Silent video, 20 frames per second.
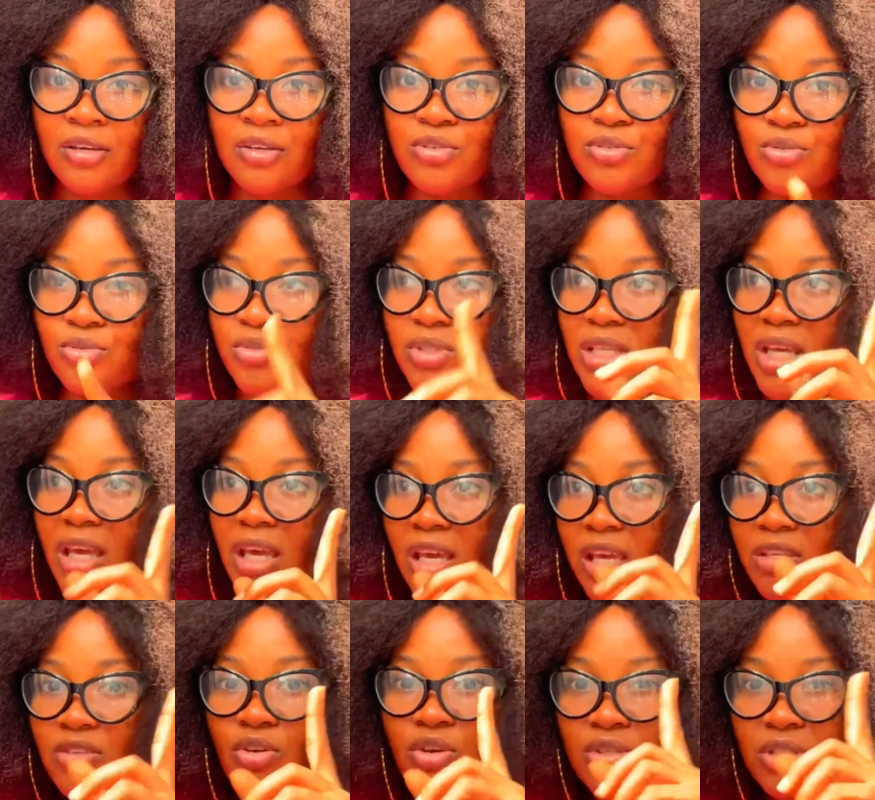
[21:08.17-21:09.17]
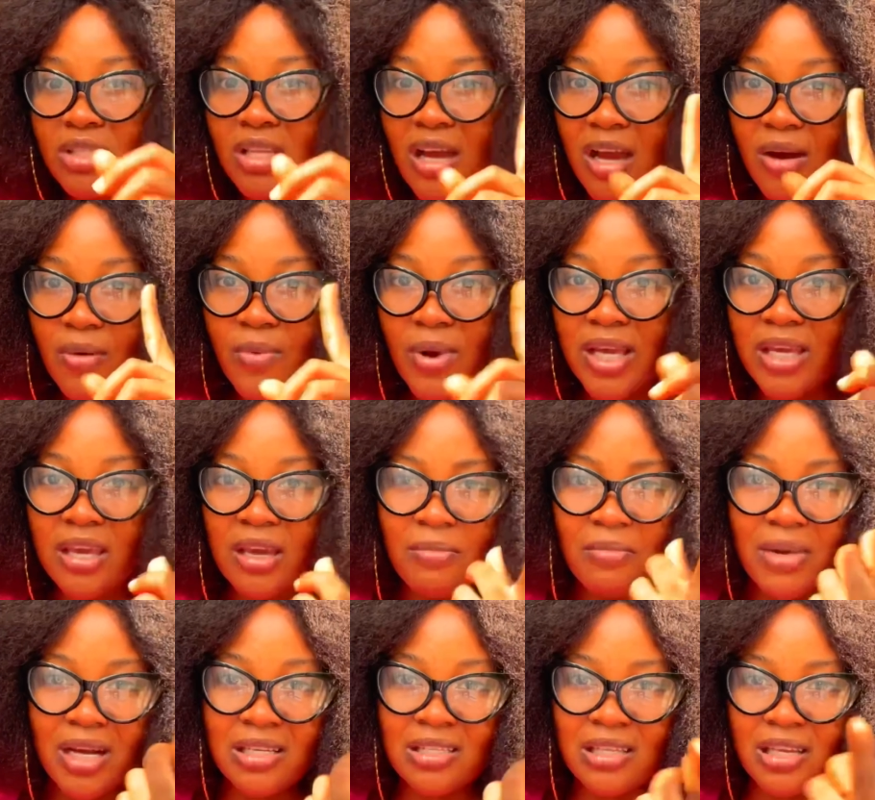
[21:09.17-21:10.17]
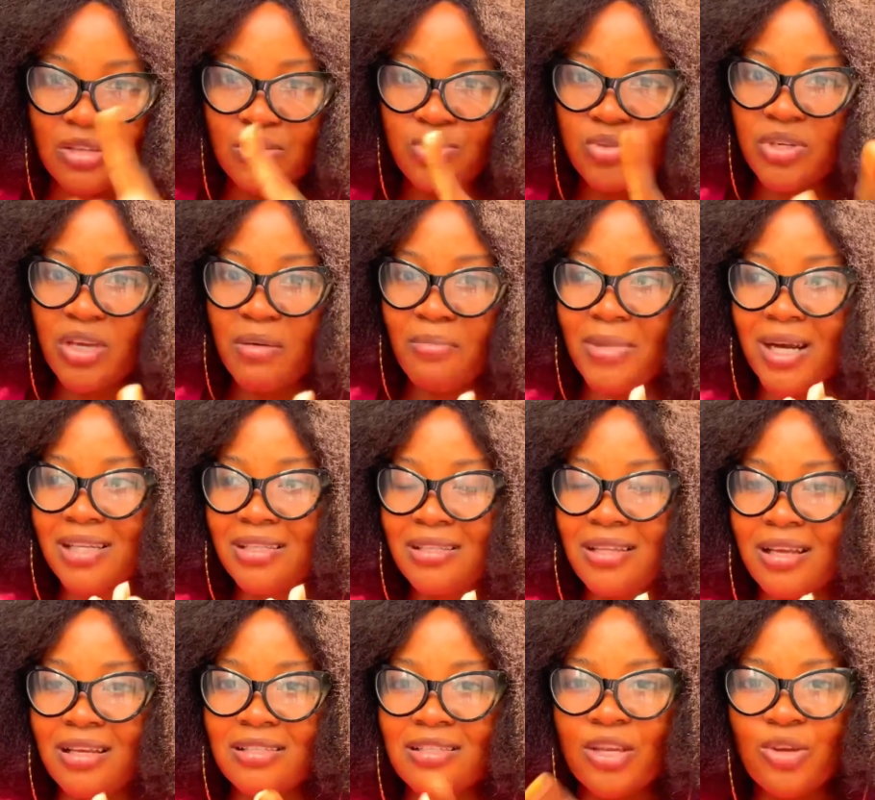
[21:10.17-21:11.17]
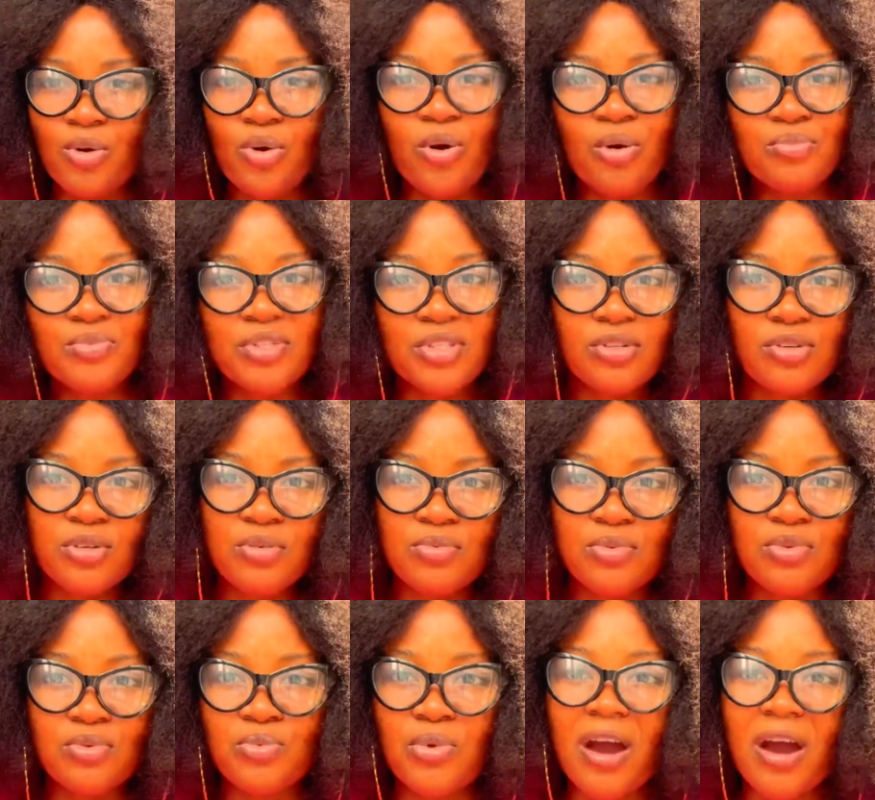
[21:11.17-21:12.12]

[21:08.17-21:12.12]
You take just that 1 year masters, 2 year masters, then you come to the hospital.